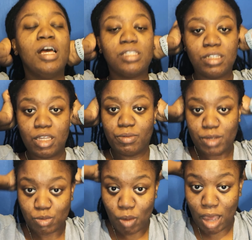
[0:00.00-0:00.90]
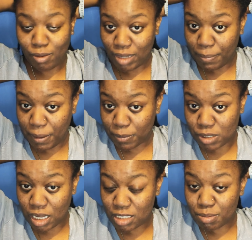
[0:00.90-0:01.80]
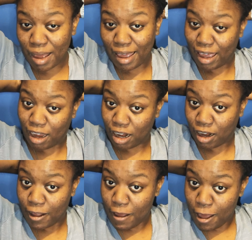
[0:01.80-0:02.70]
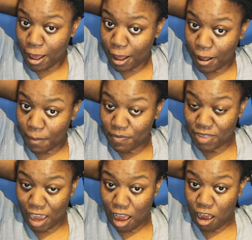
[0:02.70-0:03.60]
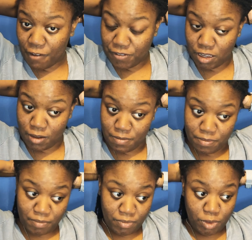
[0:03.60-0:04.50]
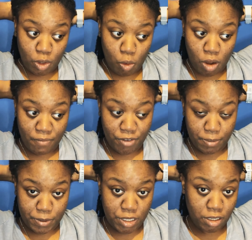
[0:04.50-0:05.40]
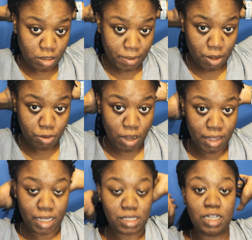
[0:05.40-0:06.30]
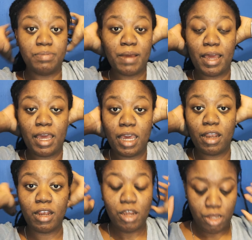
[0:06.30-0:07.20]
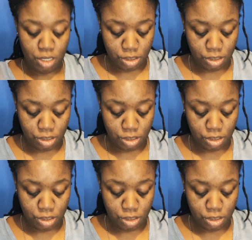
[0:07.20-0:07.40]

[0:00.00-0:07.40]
That's another reason why I don't let people touch my hair that often, or I'm very particular about who I let touch my hair.